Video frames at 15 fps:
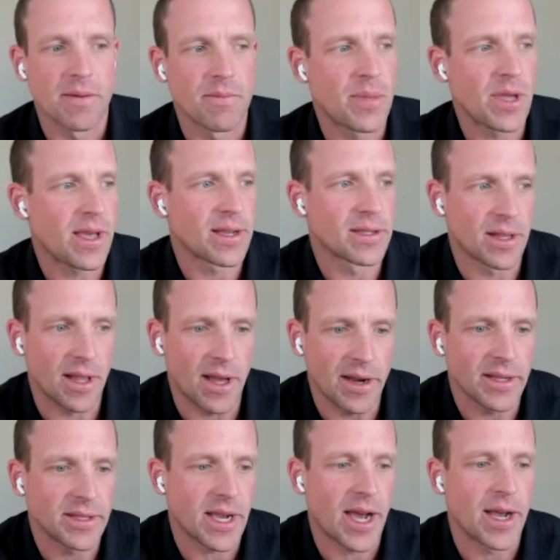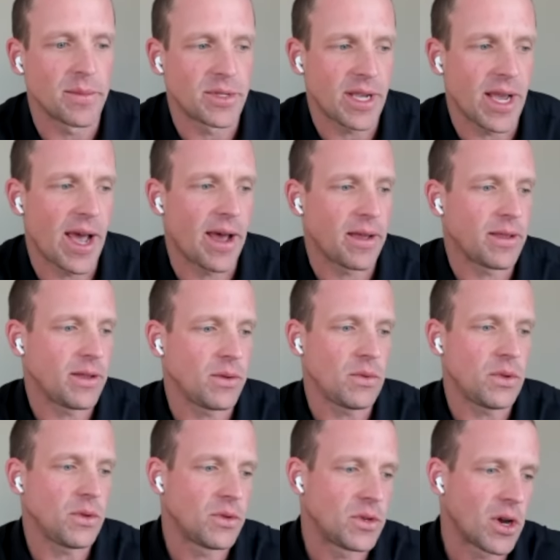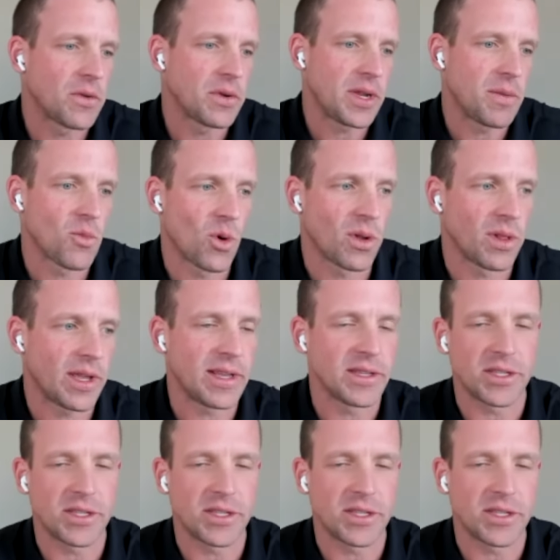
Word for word: Because a lot of times, yeah, you don't need more leads.